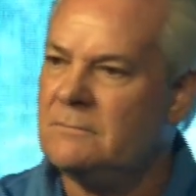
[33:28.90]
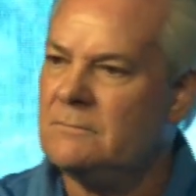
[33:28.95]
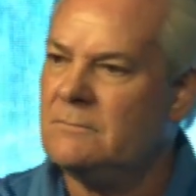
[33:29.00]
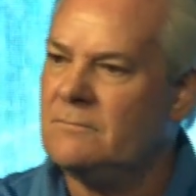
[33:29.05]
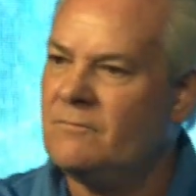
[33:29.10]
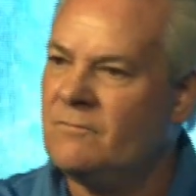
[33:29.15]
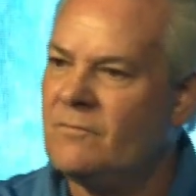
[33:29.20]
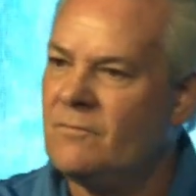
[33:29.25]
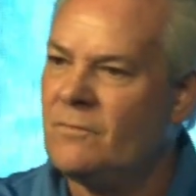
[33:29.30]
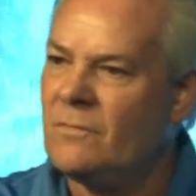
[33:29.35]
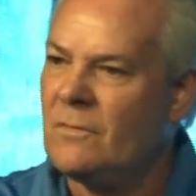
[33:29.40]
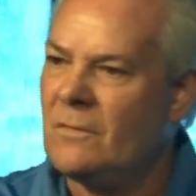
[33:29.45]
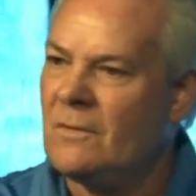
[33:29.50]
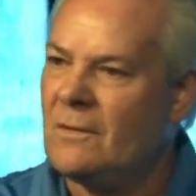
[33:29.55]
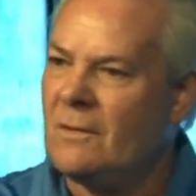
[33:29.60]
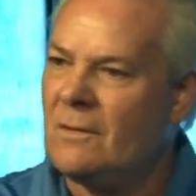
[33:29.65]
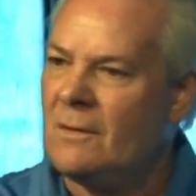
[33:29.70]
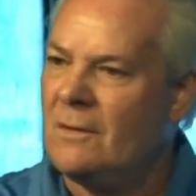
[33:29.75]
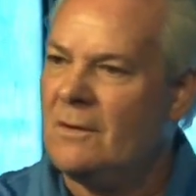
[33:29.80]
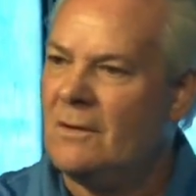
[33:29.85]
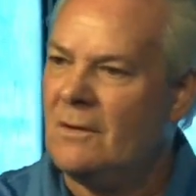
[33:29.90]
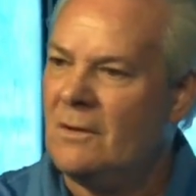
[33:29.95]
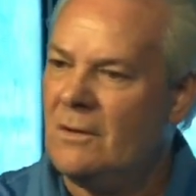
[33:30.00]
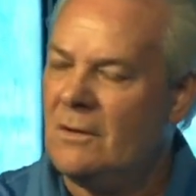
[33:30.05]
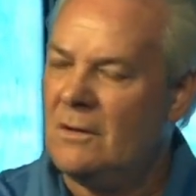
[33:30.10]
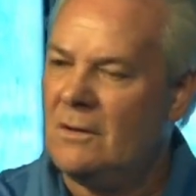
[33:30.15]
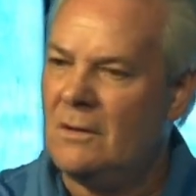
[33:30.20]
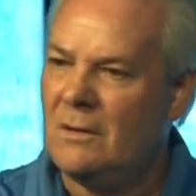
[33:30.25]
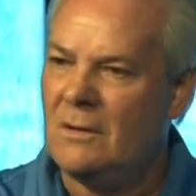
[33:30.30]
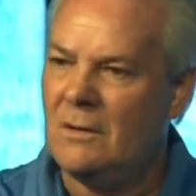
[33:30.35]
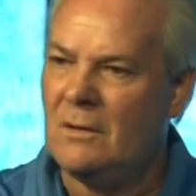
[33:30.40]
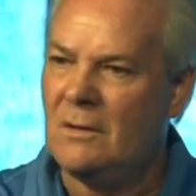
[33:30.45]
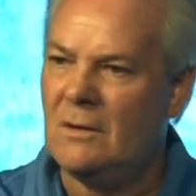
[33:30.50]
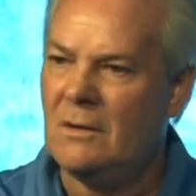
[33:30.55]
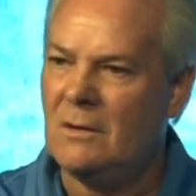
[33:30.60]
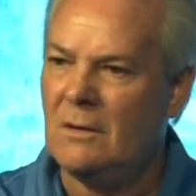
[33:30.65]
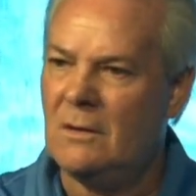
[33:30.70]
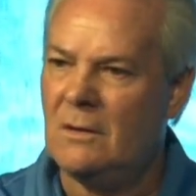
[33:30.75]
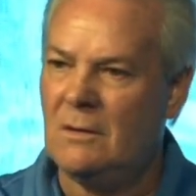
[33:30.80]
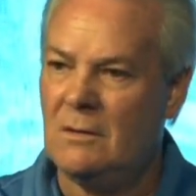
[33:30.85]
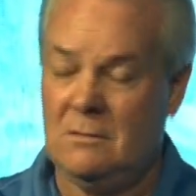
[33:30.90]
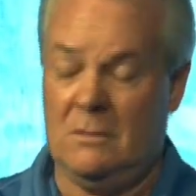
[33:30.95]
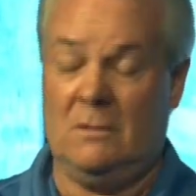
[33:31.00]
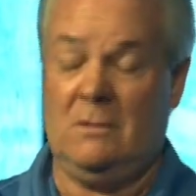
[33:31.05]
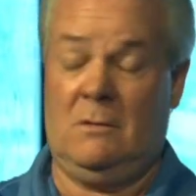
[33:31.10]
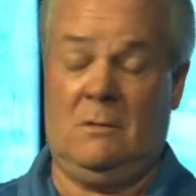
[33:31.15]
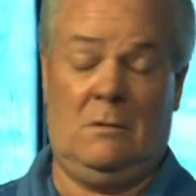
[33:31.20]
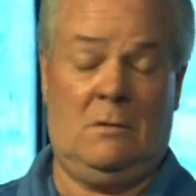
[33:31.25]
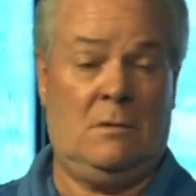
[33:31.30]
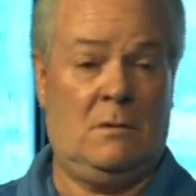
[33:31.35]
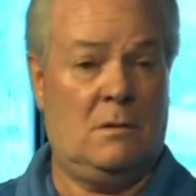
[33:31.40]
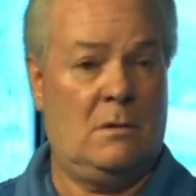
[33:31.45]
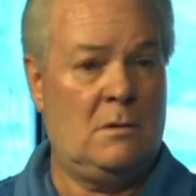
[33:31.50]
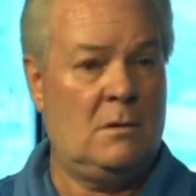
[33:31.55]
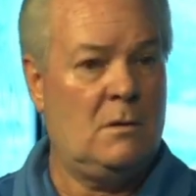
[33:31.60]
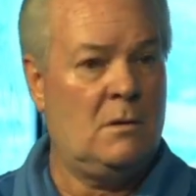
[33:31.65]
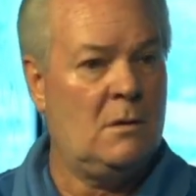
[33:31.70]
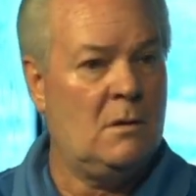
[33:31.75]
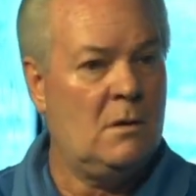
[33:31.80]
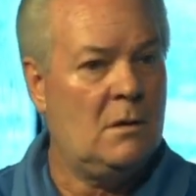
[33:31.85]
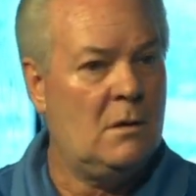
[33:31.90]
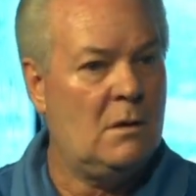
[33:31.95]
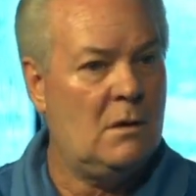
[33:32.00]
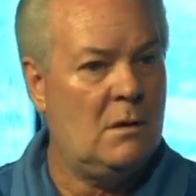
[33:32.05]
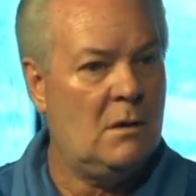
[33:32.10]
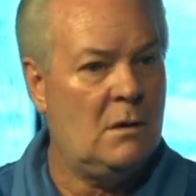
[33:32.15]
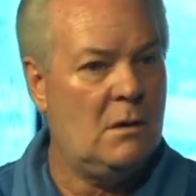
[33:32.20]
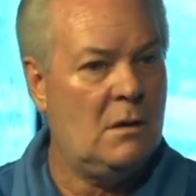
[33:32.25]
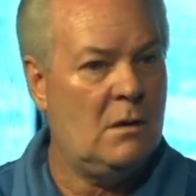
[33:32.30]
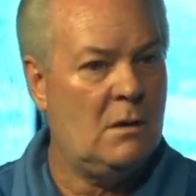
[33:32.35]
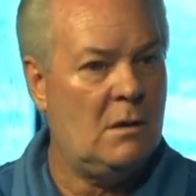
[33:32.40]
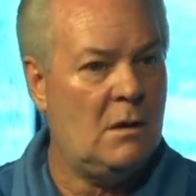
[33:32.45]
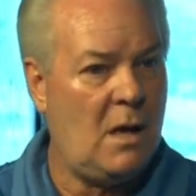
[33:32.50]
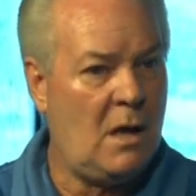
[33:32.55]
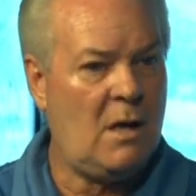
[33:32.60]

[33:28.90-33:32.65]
(silence)